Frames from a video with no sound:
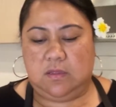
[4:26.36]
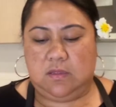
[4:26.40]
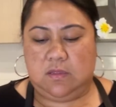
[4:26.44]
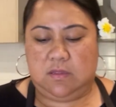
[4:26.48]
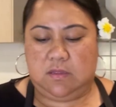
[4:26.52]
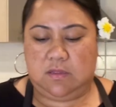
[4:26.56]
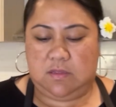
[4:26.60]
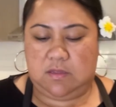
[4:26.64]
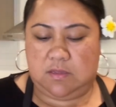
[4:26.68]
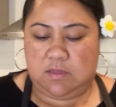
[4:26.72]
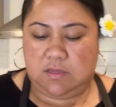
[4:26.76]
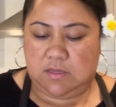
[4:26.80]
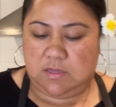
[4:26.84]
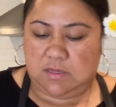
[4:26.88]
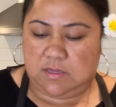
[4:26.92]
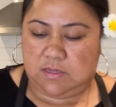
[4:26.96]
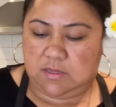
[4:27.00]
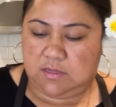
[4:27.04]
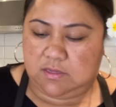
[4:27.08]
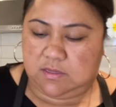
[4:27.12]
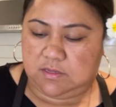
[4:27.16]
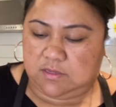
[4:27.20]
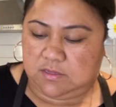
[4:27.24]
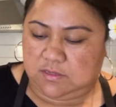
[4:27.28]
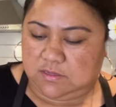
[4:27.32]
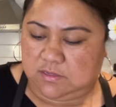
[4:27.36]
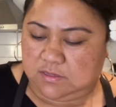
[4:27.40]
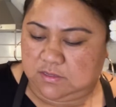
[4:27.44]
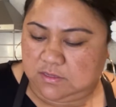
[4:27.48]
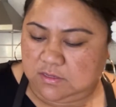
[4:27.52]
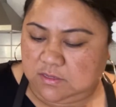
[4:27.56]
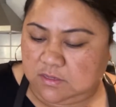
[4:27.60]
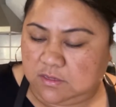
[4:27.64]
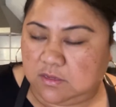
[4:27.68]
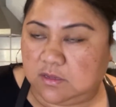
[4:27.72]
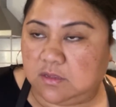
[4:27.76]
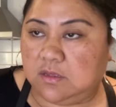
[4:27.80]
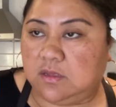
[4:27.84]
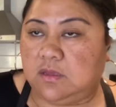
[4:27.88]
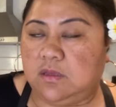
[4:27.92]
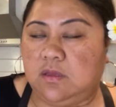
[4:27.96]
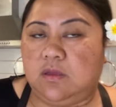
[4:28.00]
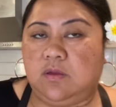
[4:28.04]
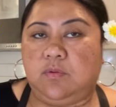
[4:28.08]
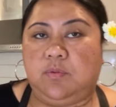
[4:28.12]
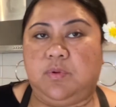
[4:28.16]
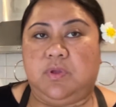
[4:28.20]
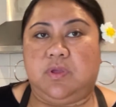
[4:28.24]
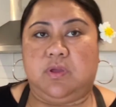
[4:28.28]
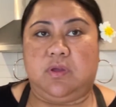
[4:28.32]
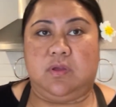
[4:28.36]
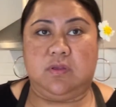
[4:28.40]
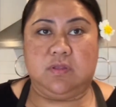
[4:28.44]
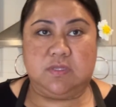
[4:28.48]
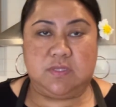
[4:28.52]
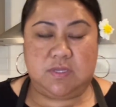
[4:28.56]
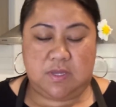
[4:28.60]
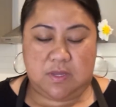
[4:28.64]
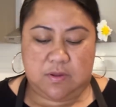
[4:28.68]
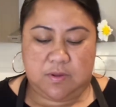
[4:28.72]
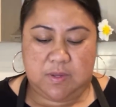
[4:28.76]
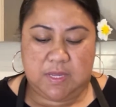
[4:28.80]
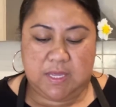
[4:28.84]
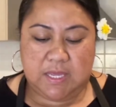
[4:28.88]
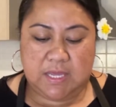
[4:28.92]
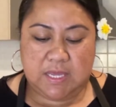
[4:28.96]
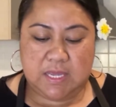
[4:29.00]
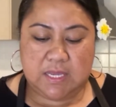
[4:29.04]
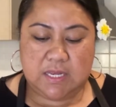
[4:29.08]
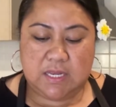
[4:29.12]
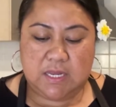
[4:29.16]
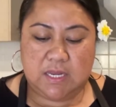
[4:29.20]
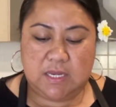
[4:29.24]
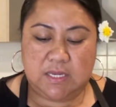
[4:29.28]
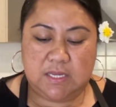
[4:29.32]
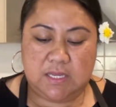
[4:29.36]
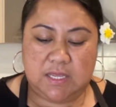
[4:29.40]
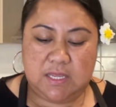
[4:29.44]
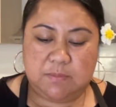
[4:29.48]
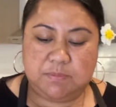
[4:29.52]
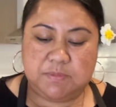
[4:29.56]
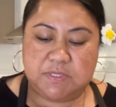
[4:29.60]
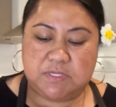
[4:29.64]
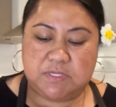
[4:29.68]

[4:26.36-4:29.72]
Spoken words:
Okay, we're going to go ahead and keep